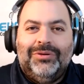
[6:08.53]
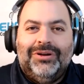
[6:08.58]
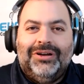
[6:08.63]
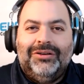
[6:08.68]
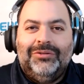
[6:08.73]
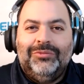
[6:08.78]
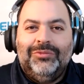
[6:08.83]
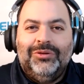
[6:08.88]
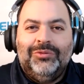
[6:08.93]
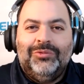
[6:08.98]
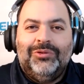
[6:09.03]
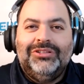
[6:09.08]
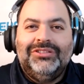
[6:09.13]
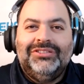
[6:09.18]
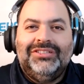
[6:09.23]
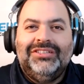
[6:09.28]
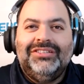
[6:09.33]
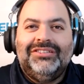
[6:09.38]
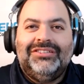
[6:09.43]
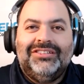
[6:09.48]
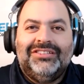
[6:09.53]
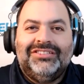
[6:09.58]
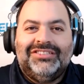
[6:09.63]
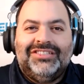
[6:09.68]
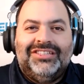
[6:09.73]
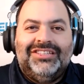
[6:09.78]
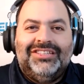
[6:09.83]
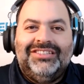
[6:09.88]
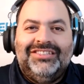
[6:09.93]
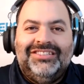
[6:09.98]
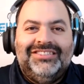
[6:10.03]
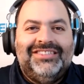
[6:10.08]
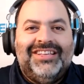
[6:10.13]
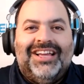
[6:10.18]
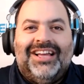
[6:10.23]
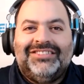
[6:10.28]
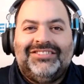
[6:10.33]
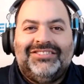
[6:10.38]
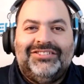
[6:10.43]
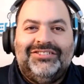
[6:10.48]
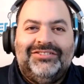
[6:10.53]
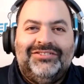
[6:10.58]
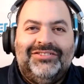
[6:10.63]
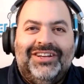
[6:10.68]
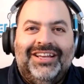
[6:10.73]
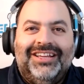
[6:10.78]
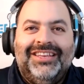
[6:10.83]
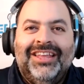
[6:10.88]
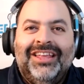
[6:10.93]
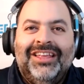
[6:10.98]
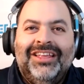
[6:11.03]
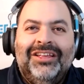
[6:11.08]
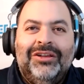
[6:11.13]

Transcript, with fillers: but we want details on the disaster, right?